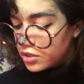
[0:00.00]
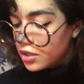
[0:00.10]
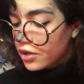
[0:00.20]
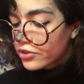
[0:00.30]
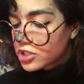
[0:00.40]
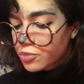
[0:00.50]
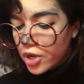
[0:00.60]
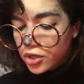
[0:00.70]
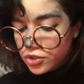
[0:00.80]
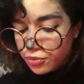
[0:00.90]
The Other
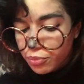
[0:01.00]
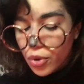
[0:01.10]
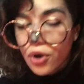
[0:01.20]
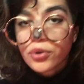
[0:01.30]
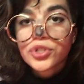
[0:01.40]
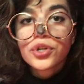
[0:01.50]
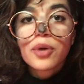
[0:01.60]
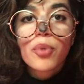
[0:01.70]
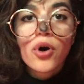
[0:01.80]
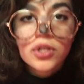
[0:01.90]
Spectrum, Poetry
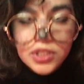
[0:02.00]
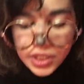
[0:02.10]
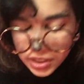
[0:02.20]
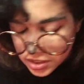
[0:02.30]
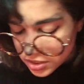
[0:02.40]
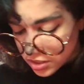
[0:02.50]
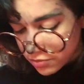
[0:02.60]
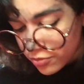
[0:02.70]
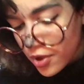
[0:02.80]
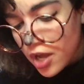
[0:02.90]
and
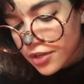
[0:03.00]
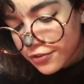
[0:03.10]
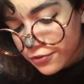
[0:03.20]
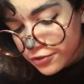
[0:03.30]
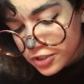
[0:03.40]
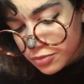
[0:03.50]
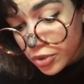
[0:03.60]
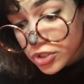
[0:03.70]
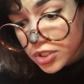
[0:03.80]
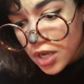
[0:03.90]
Politics, my
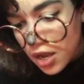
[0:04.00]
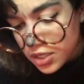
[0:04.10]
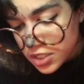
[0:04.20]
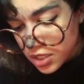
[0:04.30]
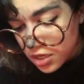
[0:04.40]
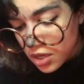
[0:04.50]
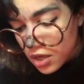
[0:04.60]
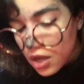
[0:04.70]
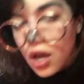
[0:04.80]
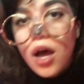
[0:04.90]
speciality.
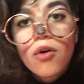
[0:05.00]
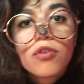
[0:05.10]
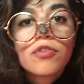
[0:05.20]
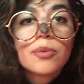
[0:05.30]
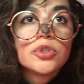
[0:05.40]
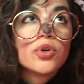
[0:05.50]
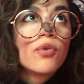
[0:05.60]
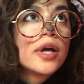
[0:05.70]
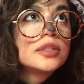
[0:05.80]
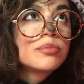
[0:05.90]
I will flip to a
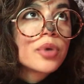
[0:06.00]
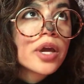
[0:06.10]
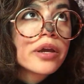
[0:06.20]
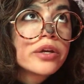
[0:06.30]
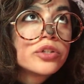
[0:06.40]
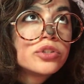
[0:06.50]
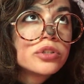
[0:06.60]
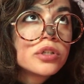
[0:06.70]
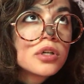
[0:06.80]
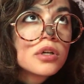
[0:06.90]
random page.